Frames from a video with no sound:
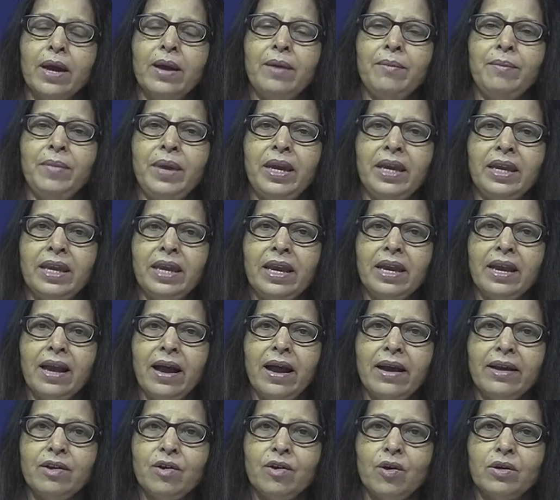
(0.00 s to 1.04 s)
making
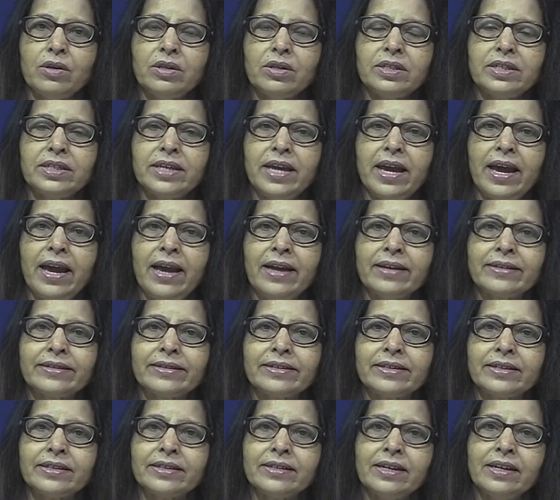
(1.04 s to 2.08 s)
eye
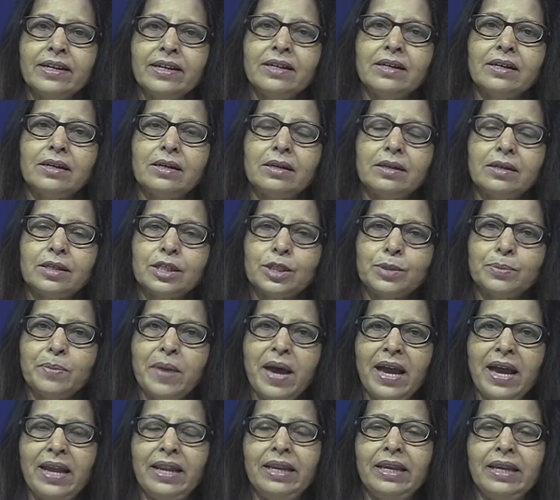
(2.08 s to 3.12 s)
contact,
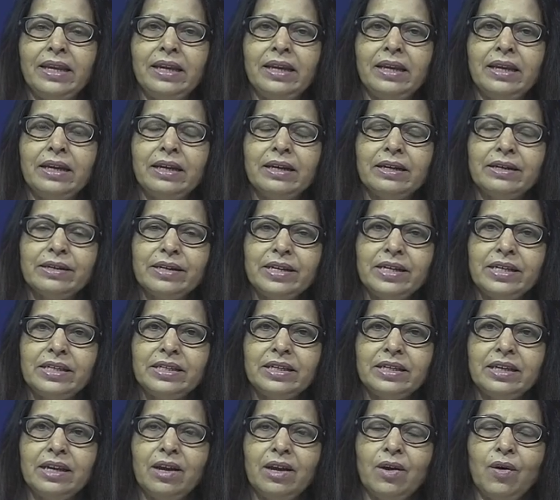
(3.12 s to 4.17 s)
smiling,
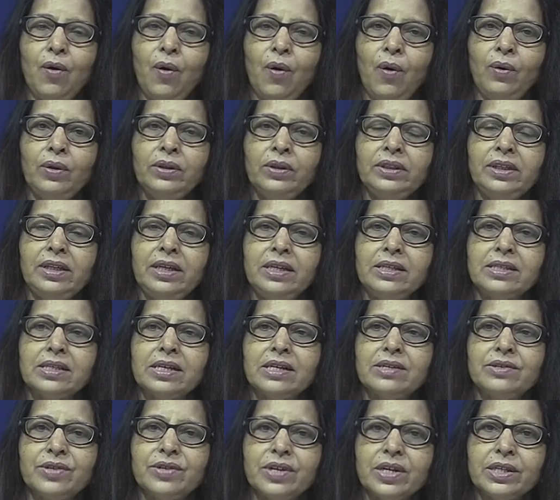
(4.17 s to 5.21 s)
greeting, all these
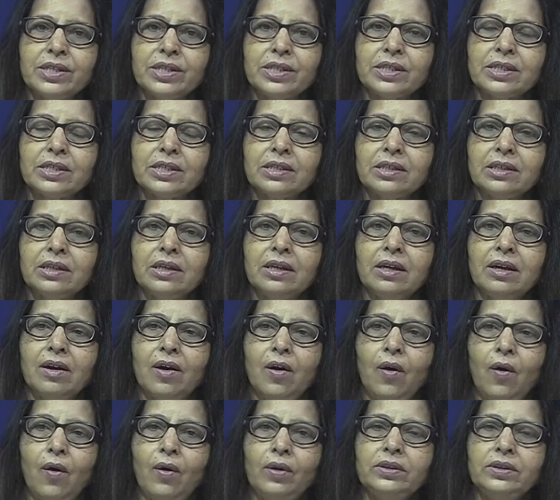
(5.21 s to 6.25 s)
are tricks,
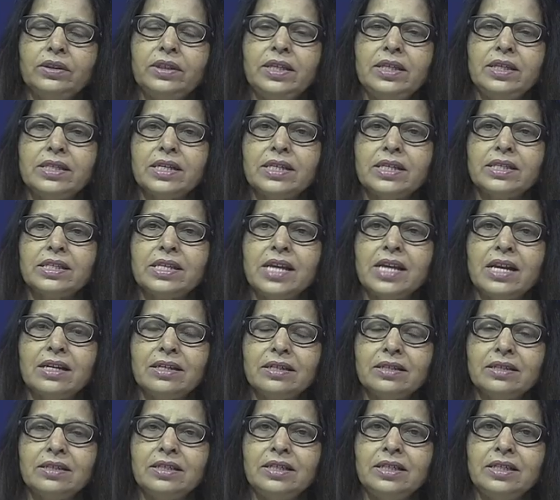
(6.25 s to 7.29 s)
all these are
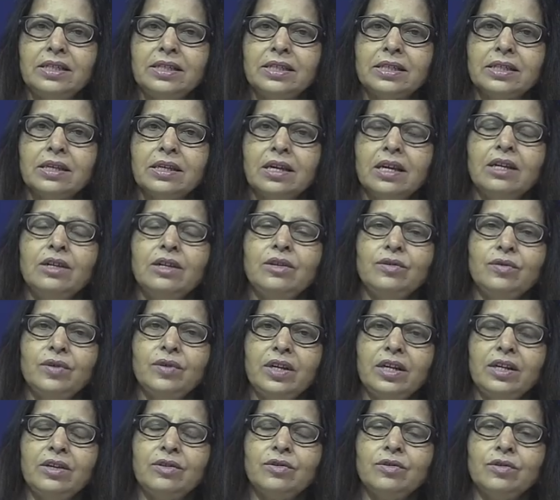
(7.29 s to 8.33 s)
strategies you
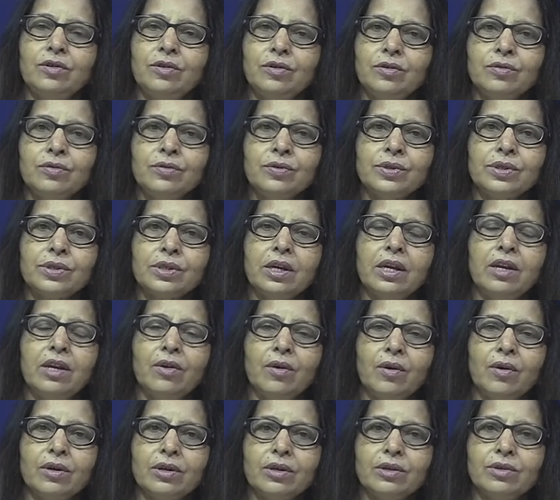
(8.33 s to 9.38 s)
need to use in
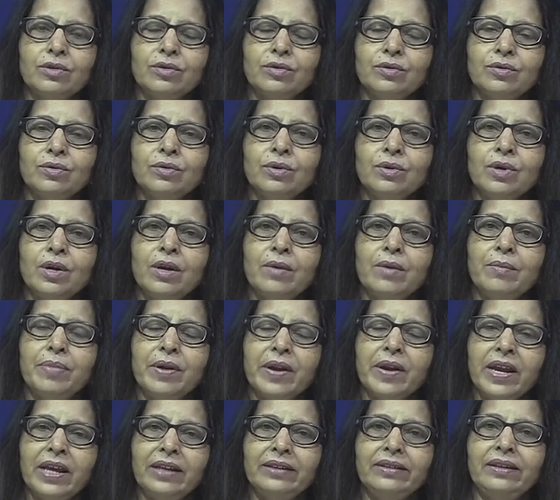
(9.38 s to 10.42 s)
order to
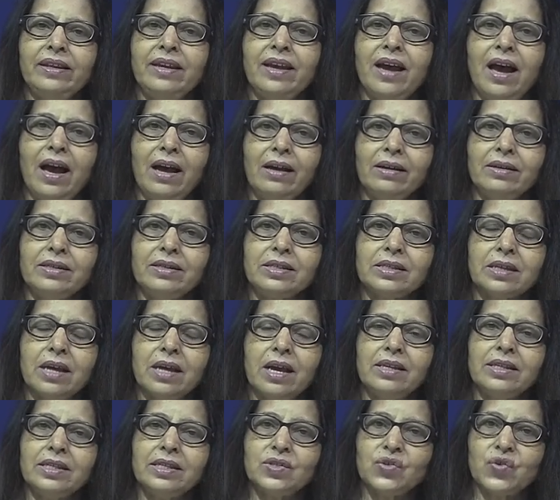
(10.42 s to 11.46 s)
break the ice
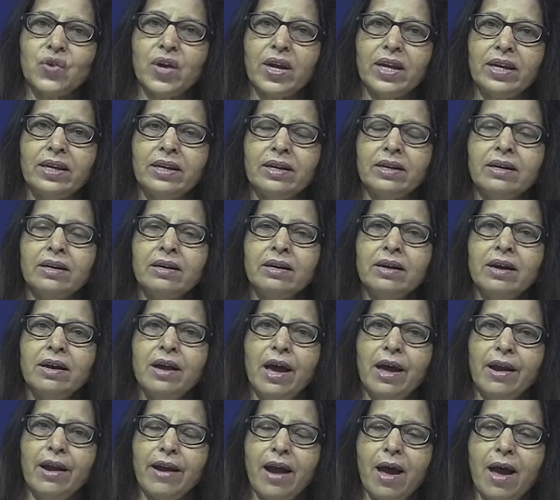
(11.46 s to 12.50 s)
and strike a
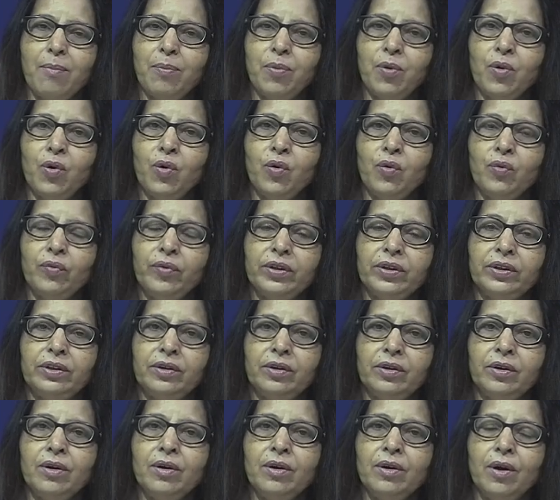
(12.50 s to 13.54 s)
rapport with
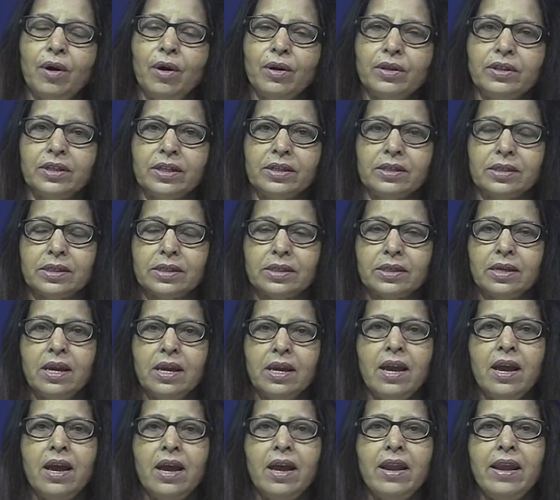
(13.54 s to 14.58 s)
your audience.
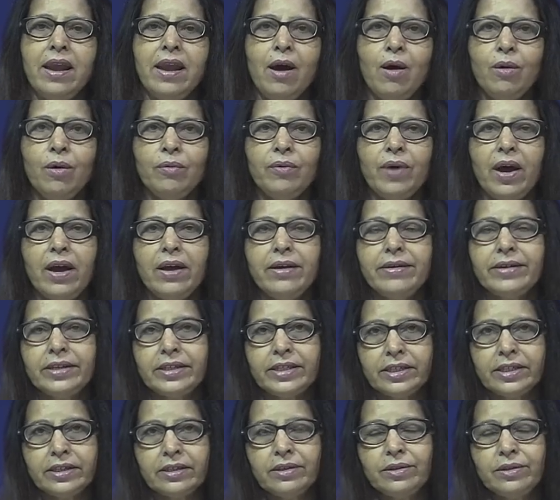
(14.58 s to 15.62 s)
Now I
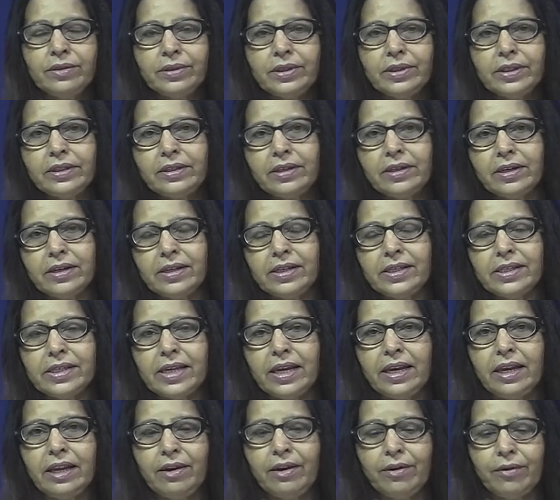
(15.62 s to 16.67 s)
return to the
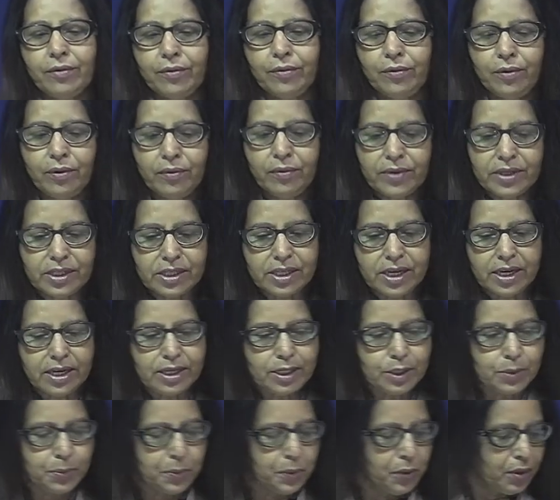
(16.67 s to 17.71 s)
30-second rule which I
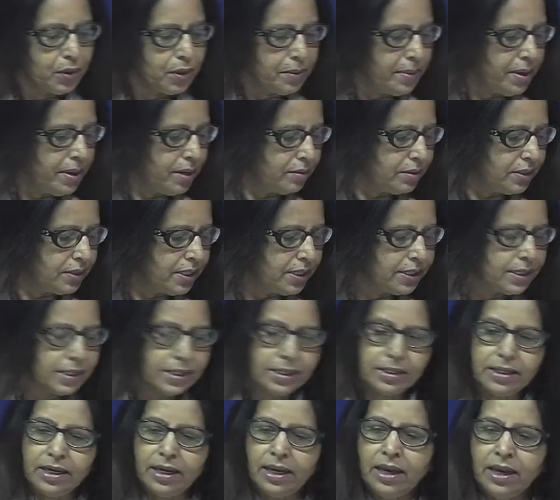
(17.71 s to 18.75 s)
spoke about
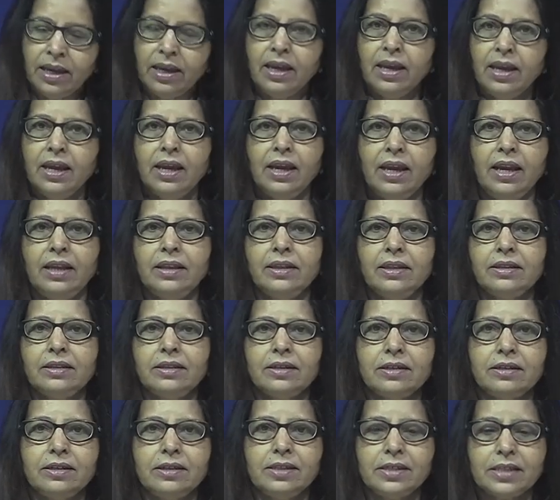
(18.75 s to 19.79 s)
yesterday. In the
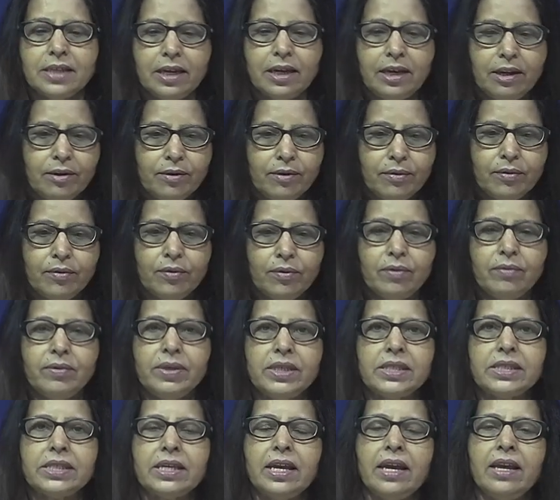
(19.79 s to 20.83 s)
30-second rule, we
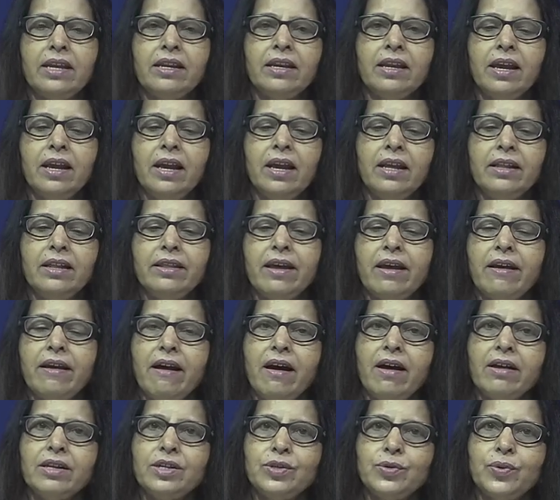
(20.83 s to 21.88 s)
said there
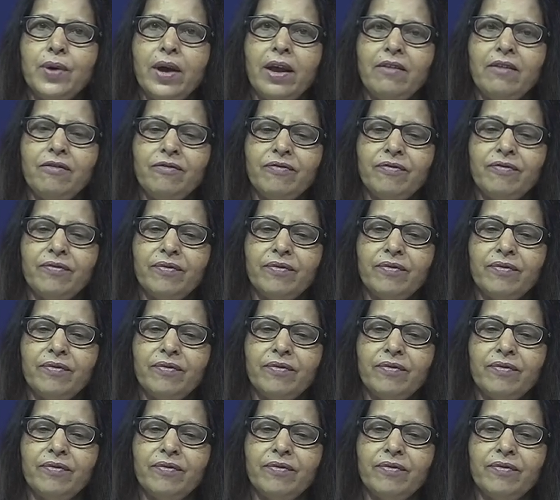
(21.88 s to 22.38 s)
are 12